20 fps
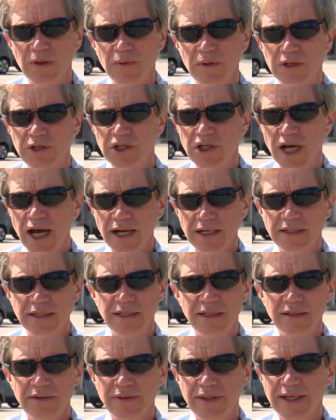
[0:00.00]
We were shocked to
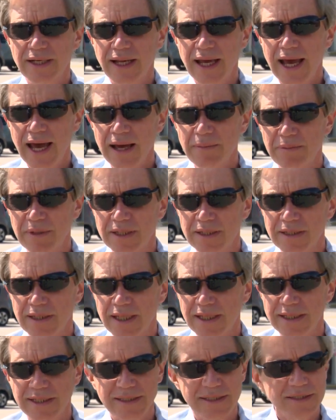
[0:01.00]
hear that it happened,
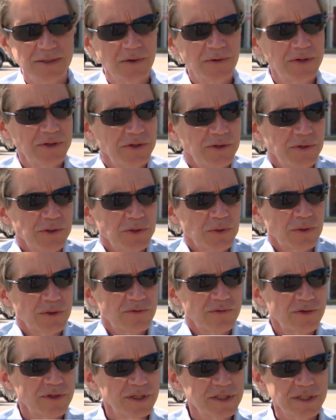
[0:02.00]
and it's so unusual
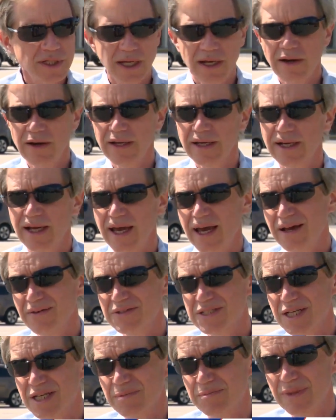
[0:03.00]
for this area to have
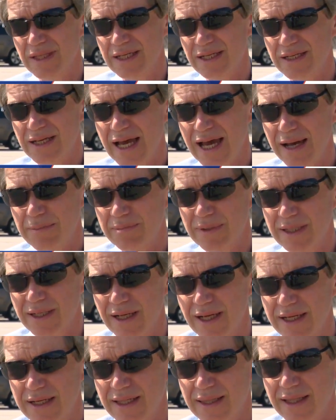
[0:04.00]
something happen
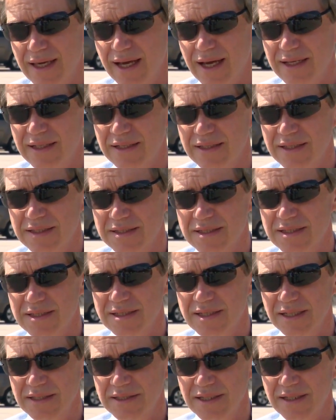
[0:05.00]
like that. This is
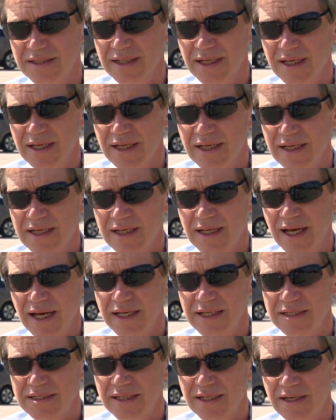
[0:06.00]
such a
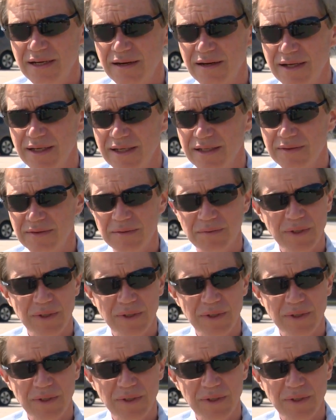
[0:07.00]
nice area.